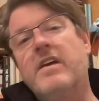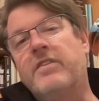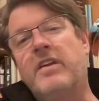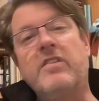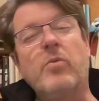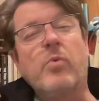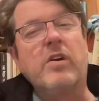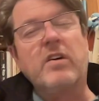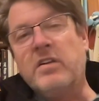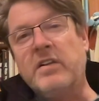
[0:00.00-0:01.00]
that either
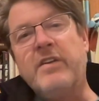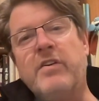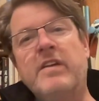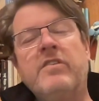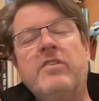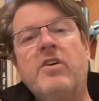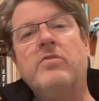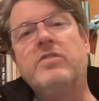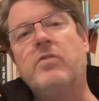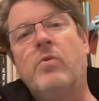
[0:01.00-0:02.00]
weren't clear in the
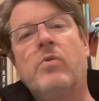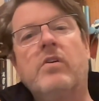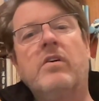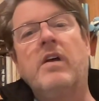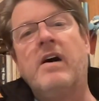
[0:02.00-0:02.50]
note or